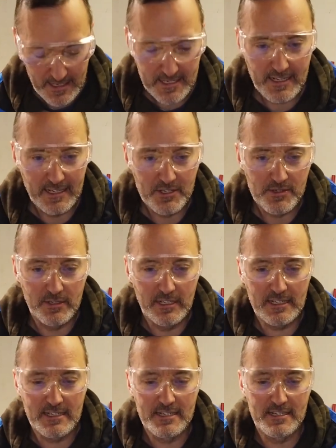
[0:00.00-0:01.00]
Here's the
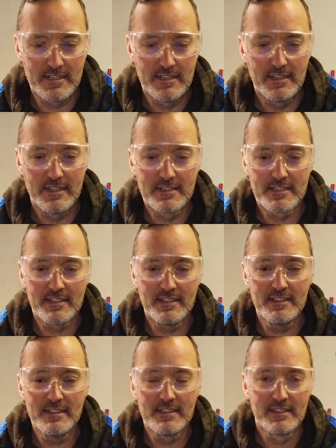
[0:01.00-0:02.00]
electronics
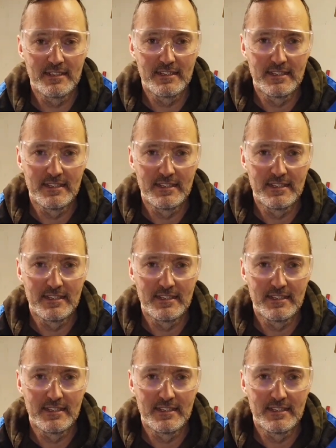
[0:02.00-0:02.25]
inside.